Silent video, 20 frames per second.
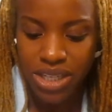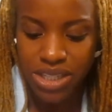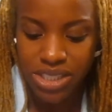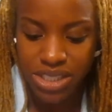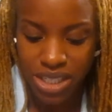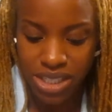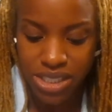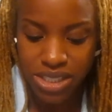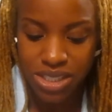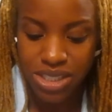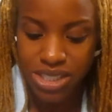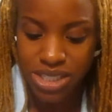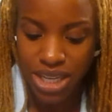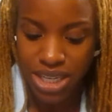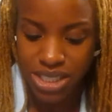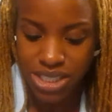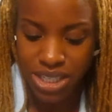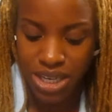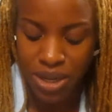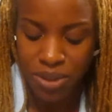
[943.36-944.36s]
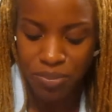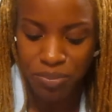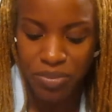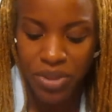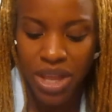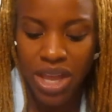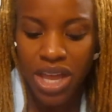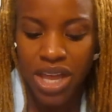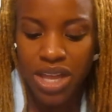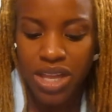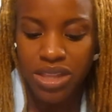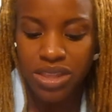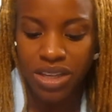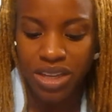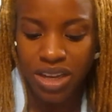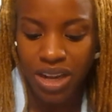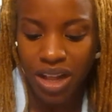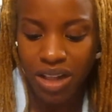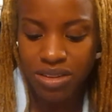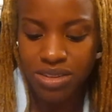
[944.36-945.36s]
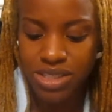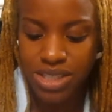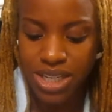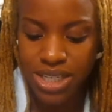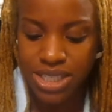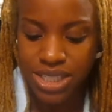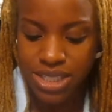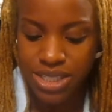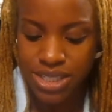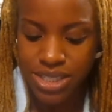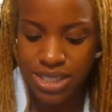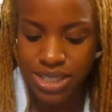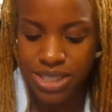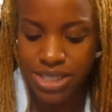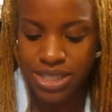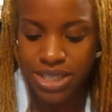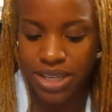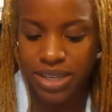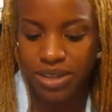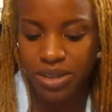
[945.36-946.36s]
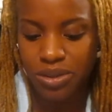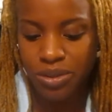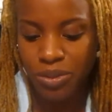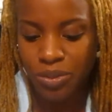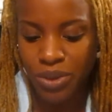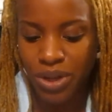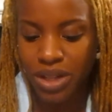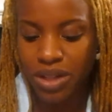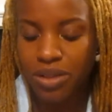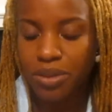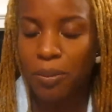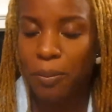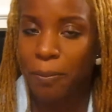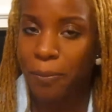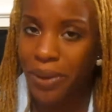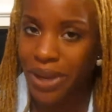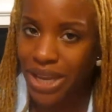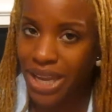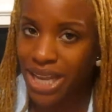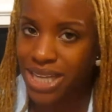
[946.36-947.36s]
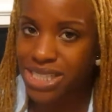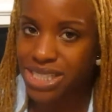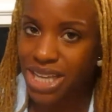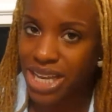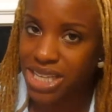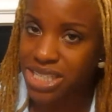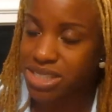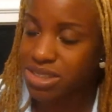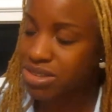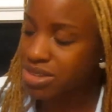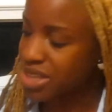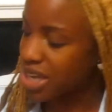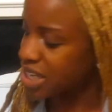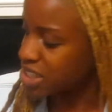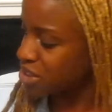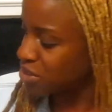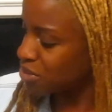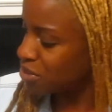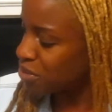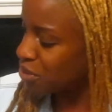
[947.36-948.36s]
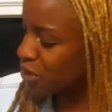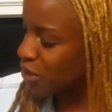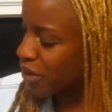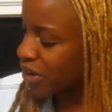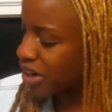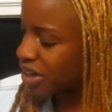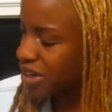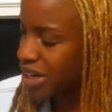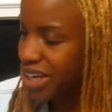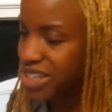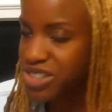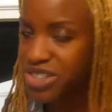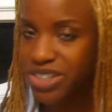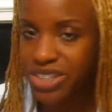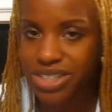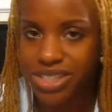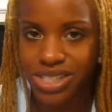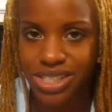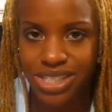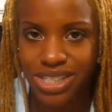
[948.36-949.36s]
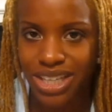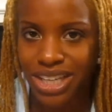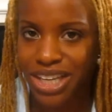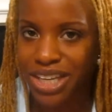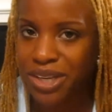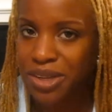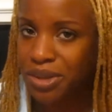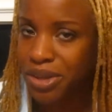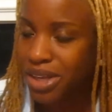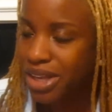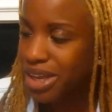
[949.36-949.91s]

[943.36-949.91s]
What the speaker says: just to touch up, the color is inconsistent. Well, PHS 2004, as you can see,